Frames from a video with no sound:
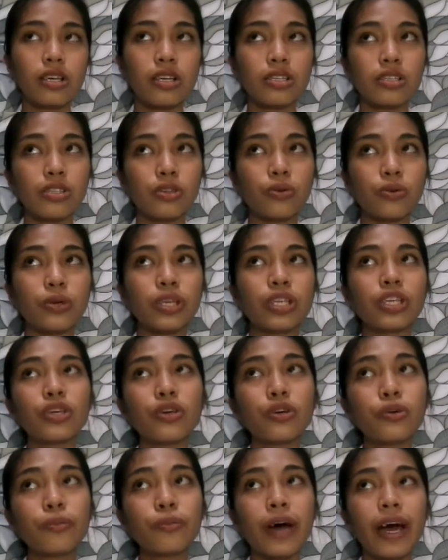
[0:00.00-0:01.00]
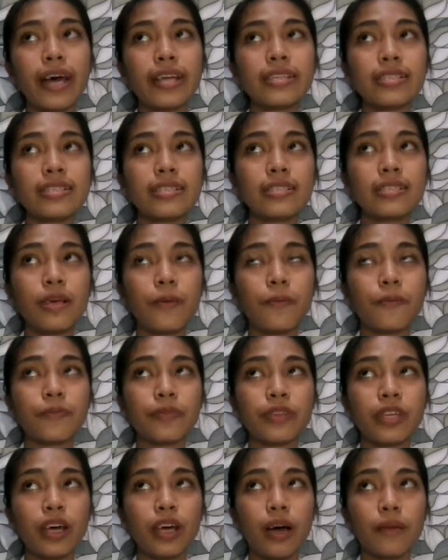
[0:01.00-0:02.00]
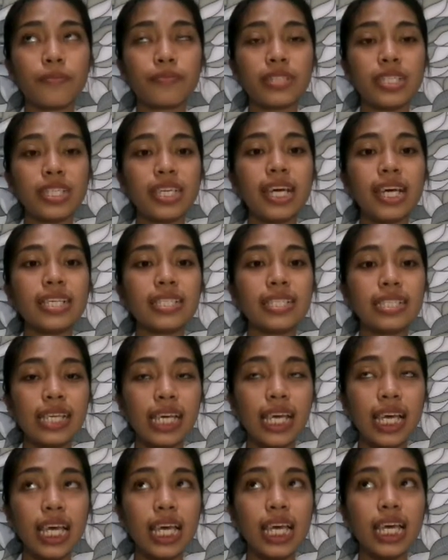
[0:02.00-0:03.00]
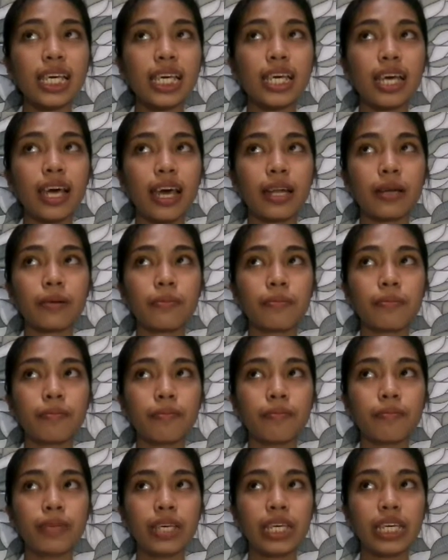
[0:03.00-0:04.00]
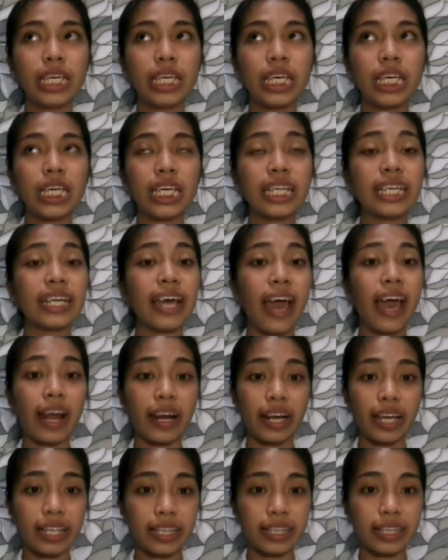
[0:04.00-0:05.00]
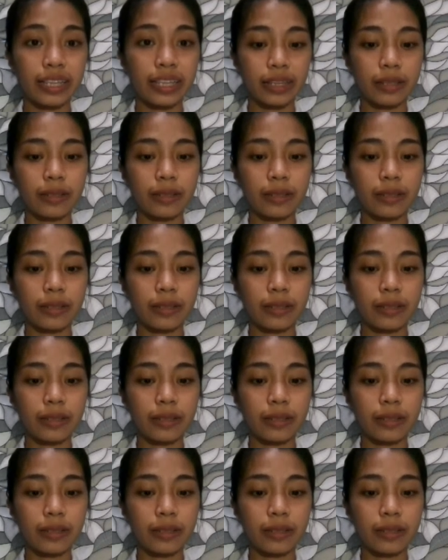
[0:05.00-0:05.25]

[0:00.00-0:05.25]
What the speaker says: So in humans, TSE can be inherited,